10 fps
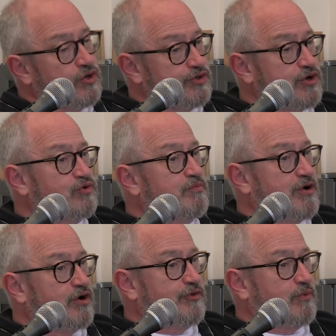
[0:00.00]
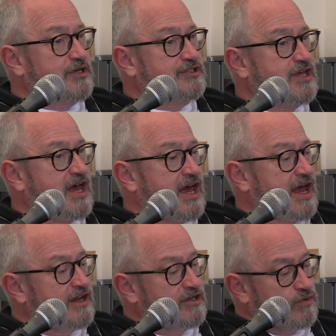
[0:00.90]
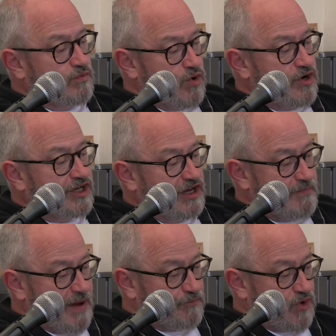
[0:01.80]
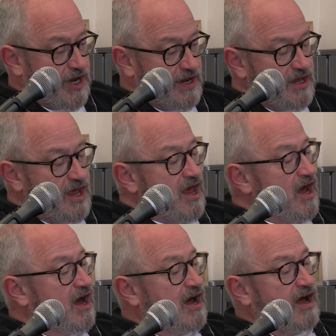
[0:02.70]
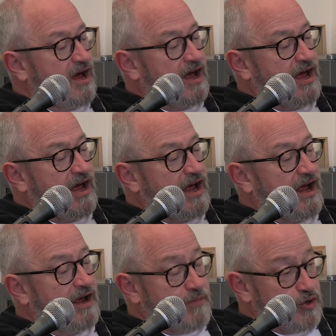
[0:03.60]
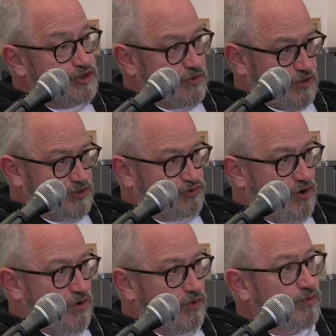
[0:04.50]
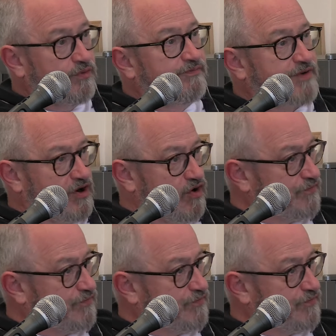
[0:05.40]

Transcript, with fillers: your neural pathways there, your working memory, uh, emotional control. Very